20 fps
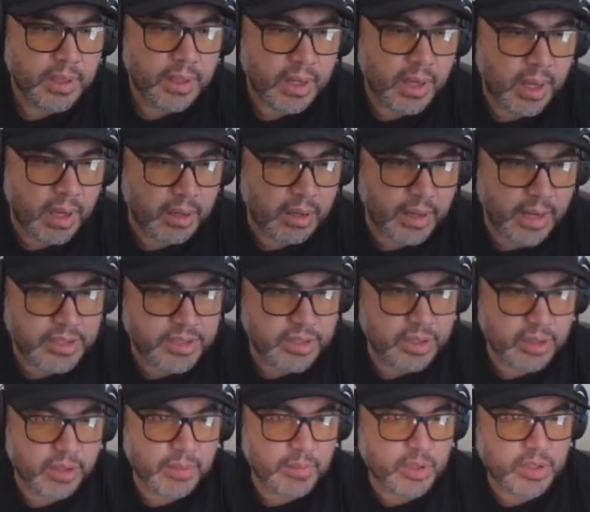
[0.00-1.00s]
Alright, so
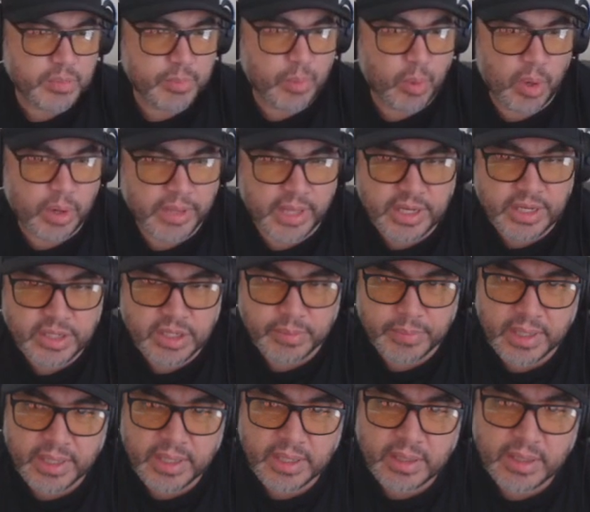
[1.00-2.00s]
the most important thing to
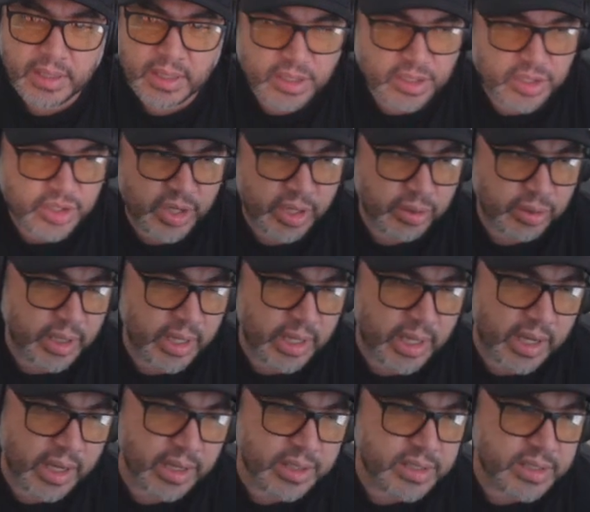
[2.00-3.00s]
me is General
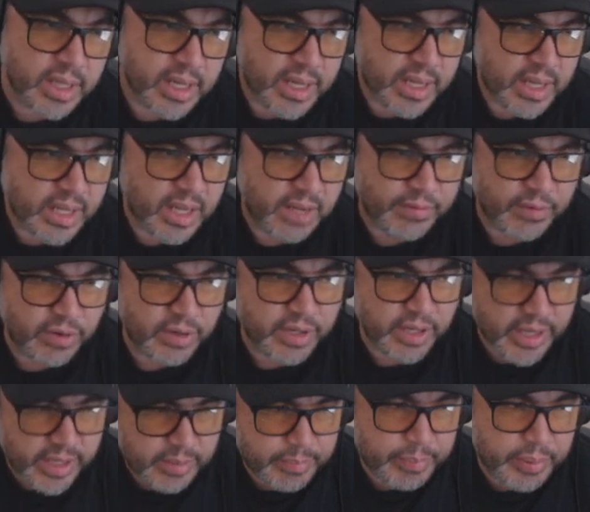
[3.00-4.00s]
Hux. If you're
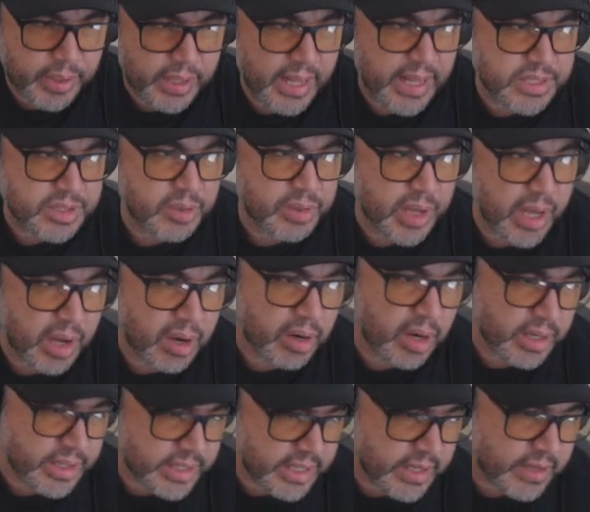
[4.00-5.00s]
going to put SLKR
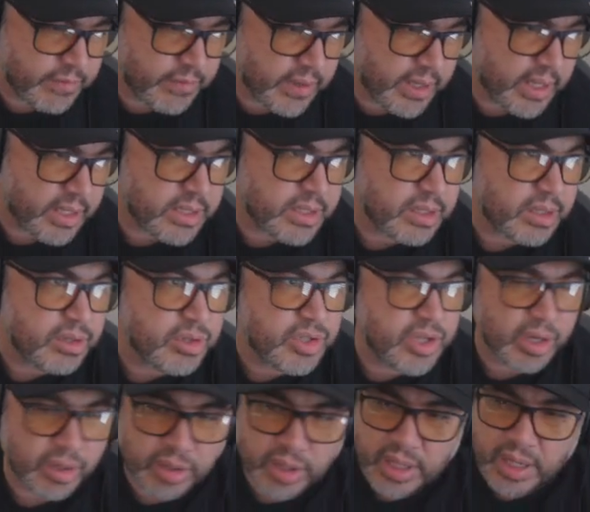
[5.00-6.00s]
on defense,
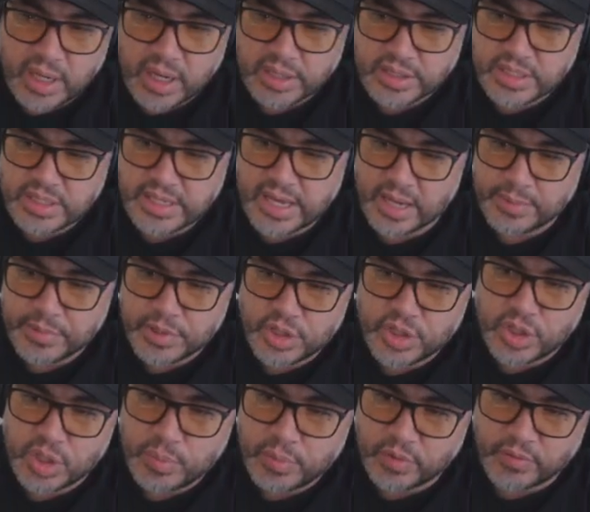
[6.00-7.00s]
General Hux has got to be
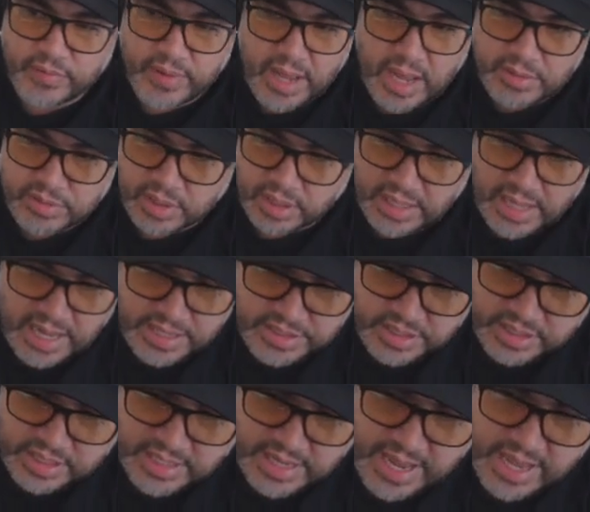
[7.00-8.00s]
super fast, lots of
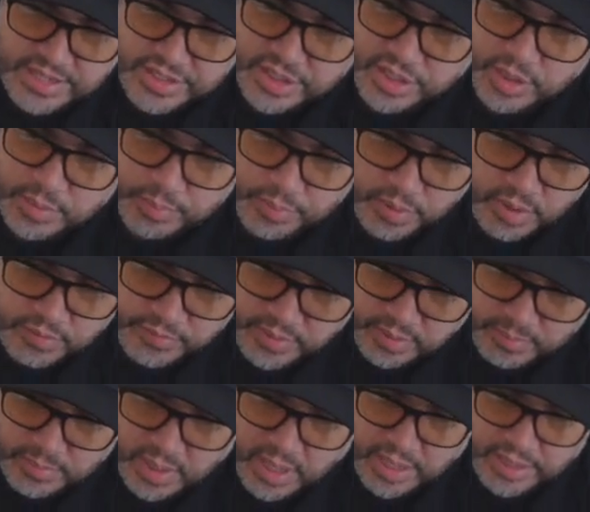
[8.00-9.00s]
tenacity, perfect
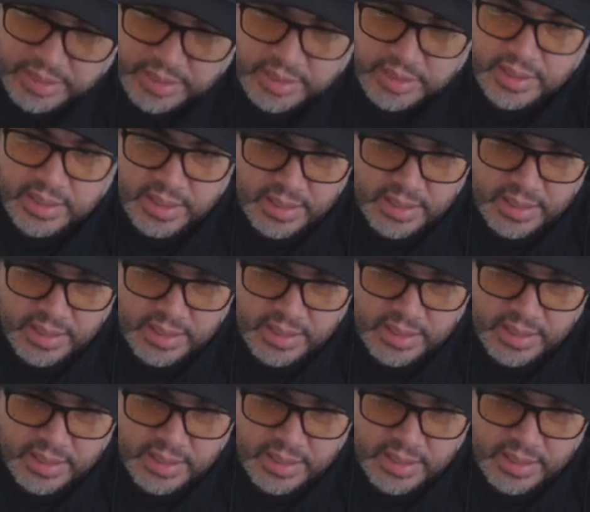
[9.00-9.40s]
modding.